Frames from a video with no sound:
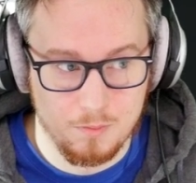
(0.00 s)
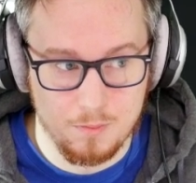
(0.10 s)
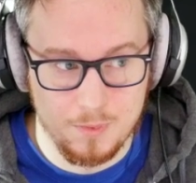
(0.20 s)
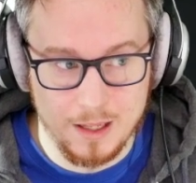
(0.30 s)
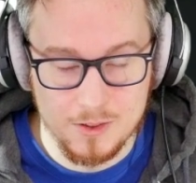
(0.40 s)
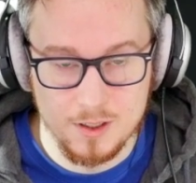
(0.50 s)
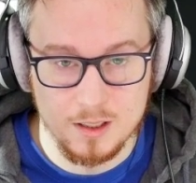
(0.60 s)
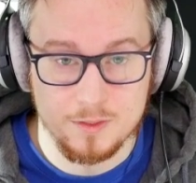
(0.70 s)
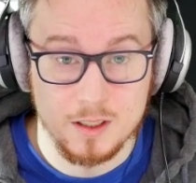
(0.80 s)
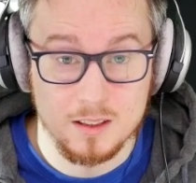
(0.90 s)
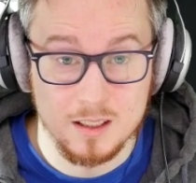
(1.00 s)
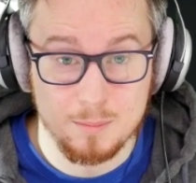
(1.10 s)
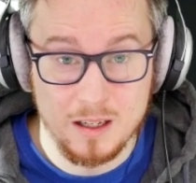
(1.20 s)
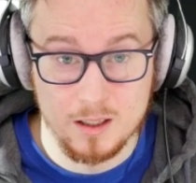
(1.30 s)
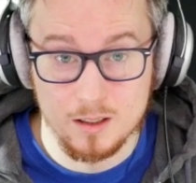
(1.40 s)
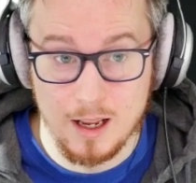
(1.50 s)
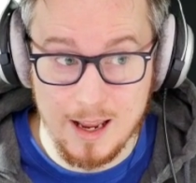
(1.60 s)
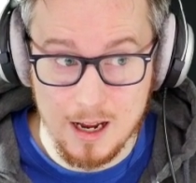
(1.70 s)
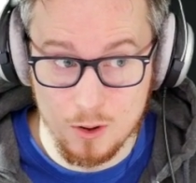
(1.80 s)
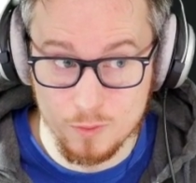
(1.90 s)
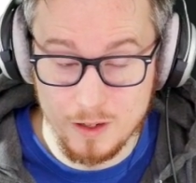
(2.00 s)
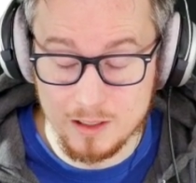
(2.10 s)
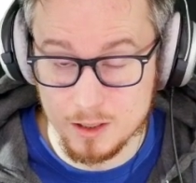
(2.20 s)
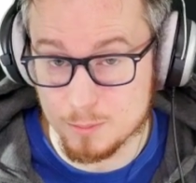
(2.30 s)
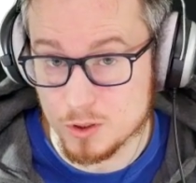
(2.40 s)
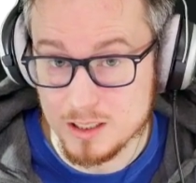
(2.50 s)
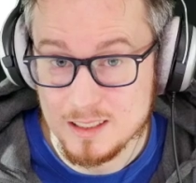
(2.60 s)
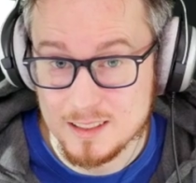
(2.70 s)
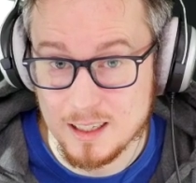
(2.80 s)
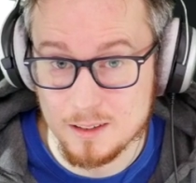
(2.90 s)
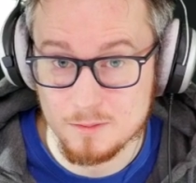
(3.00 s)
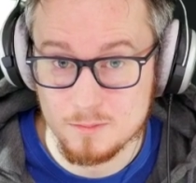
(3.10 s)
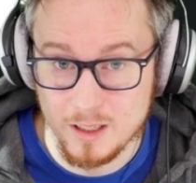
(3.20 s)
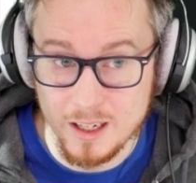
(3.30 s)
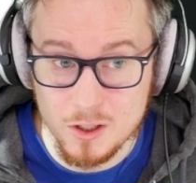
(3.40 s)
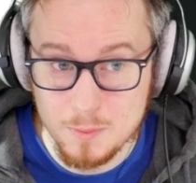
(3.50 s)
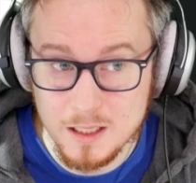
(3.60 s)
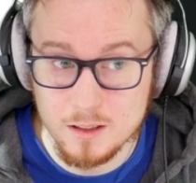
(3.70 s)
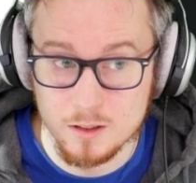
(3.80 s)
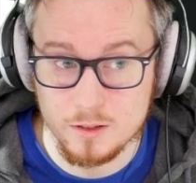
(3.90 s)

that's significantly better. How valuable is that HP though?